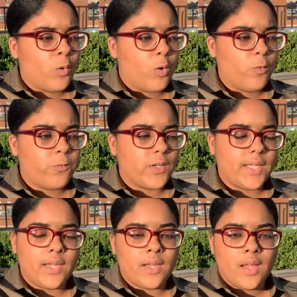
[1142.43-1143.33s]

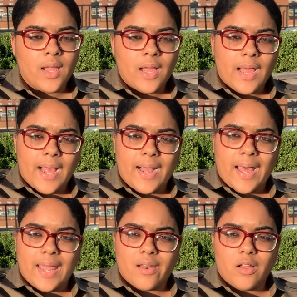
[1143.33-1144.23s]
Hopefully, I
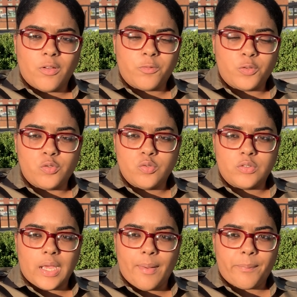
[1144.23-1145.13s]
got a few
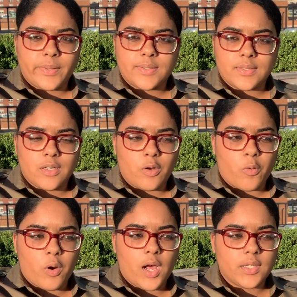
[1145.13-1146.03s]
topics
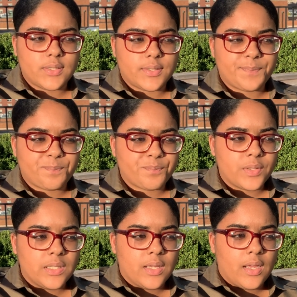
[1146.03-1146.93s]
across.
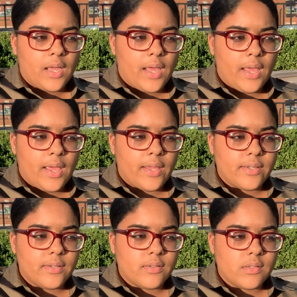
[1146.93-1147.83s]

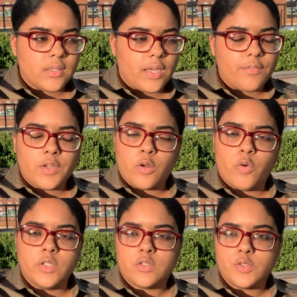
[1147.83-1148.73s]
And if you're
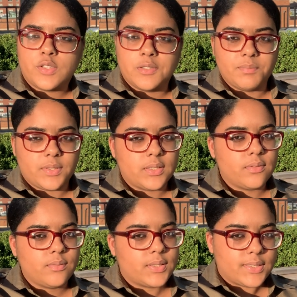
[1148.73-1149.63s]
going through
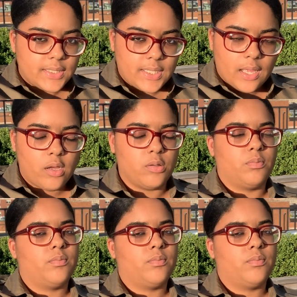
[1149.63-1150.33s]
something, seek help.